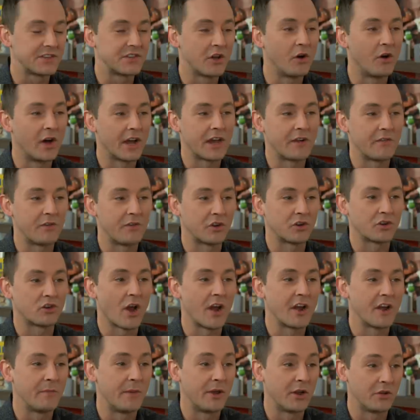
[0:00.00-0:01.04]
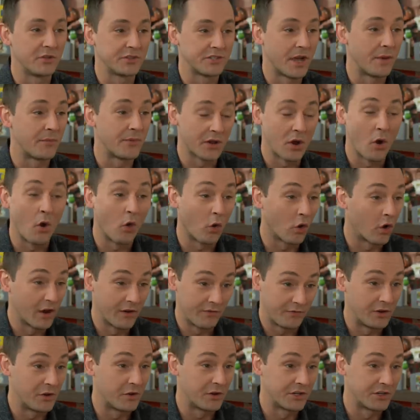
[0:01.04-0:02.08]
So like, if you're trying to middle something, or
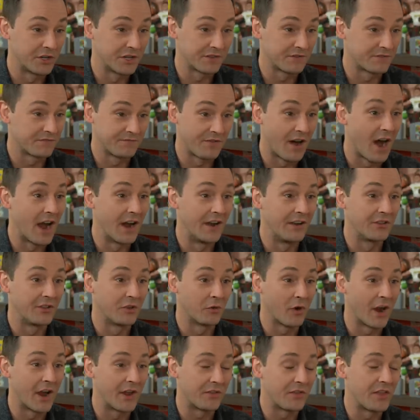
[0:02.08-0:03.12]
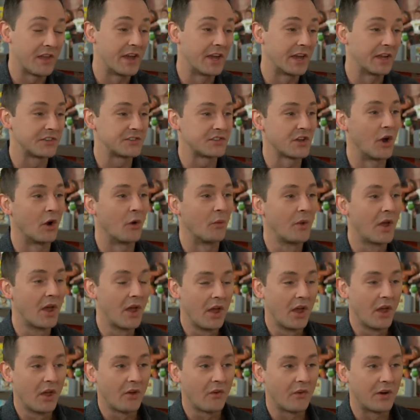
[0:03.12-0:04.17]
if you can just find the right thing. So
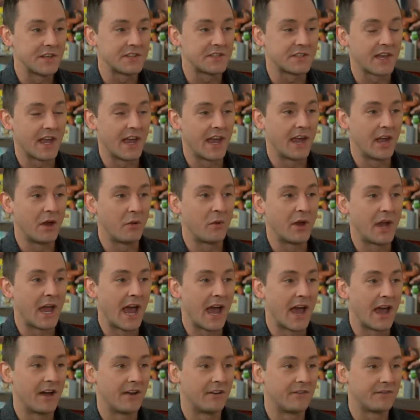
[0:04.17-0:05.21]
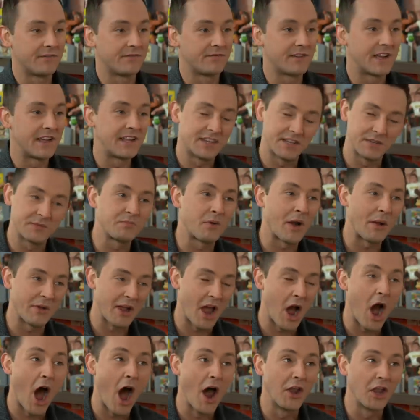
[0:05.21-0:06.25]
let's say we have, it's probably
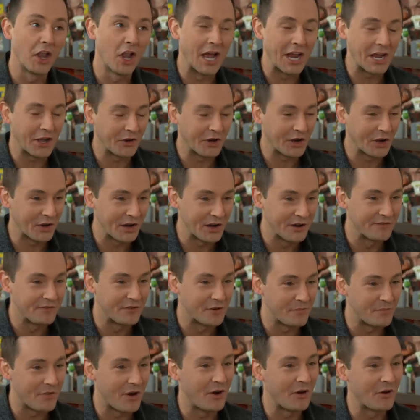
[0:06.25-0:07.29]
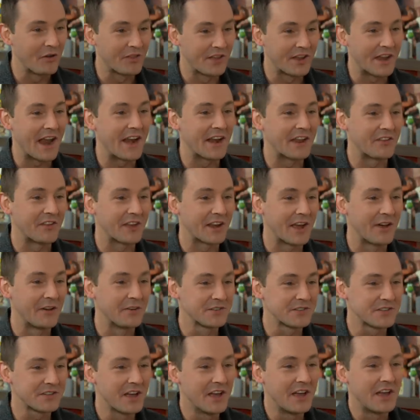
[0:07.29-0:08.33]
unlikelier in football than anything
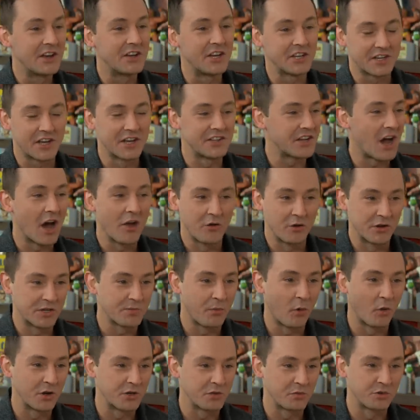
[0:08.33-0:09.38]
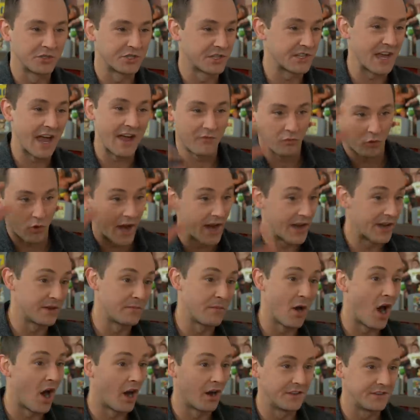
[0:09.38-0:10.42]
else, just because other sports will just have
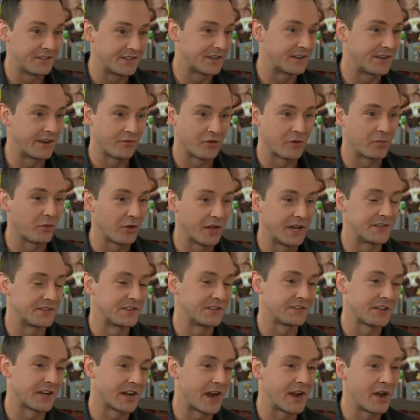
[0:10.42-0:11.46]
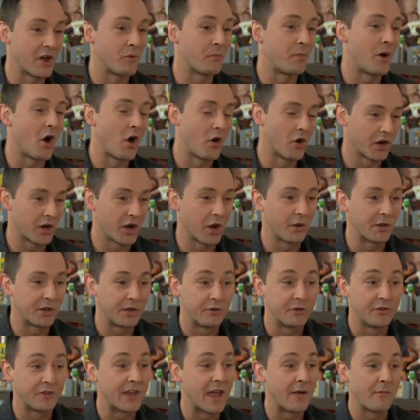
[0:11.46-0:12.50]
random odds at different places. Like, I know Paul and Cody
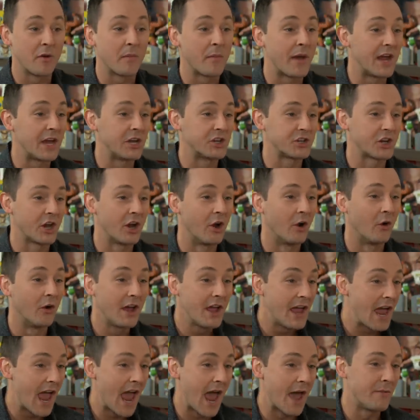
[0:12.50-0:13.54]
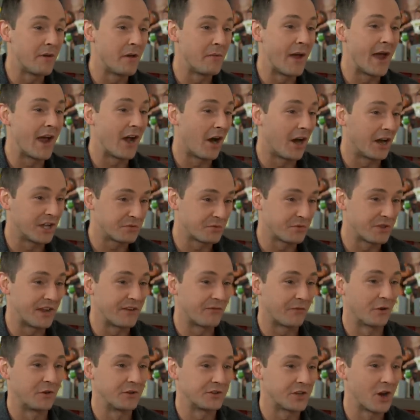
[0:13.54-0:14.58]
do the MMA show. MMA odds when they
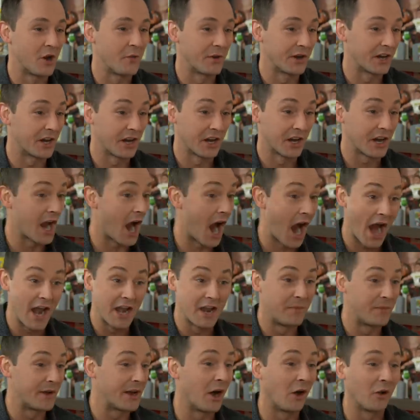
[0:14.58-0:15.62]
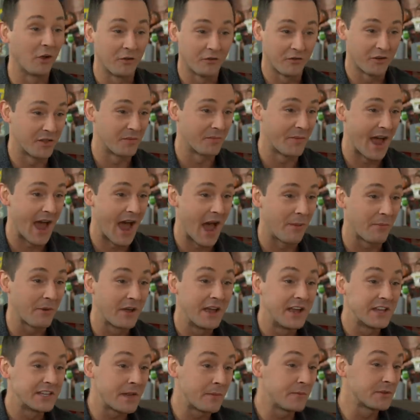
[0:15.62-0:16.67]
first open can kind of be all over the map.
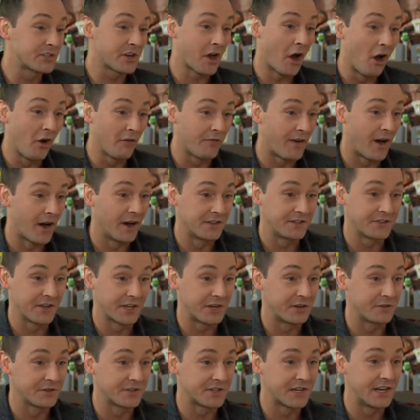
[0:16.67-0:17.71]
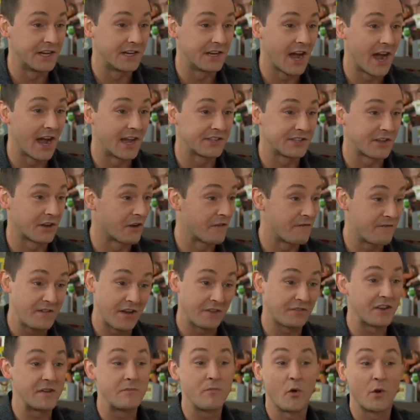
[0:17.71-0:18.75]
Same as golf odds. Like, you'll see guys that are
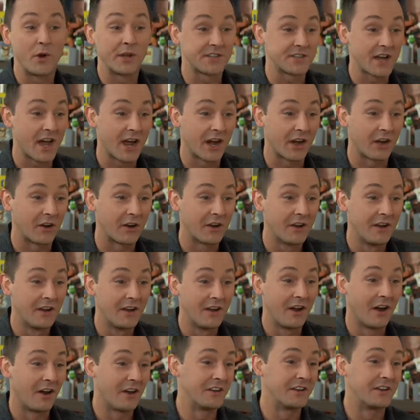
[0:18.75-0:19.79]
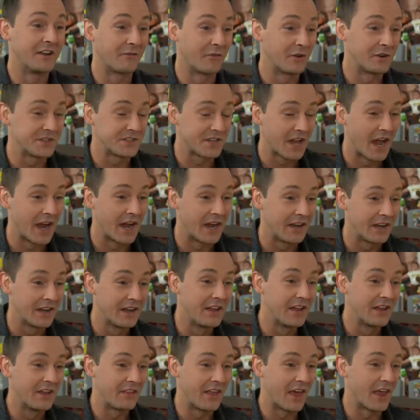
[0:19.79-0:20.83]
50 points higher on a different site
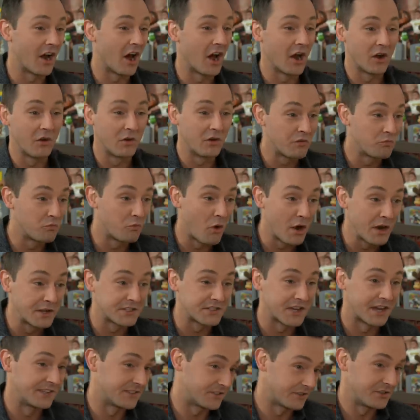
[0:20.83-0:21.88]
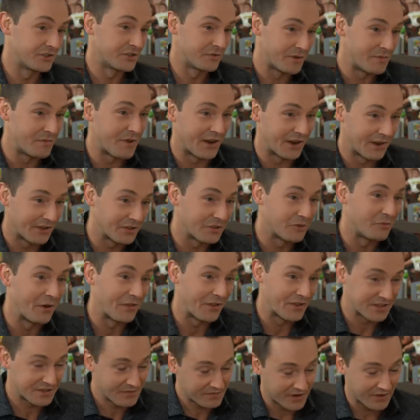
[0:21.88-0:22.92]
than on one site. So you should be betting the
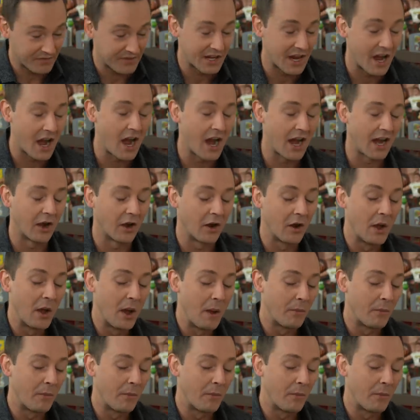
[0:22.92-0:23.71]
one that's 50 higher.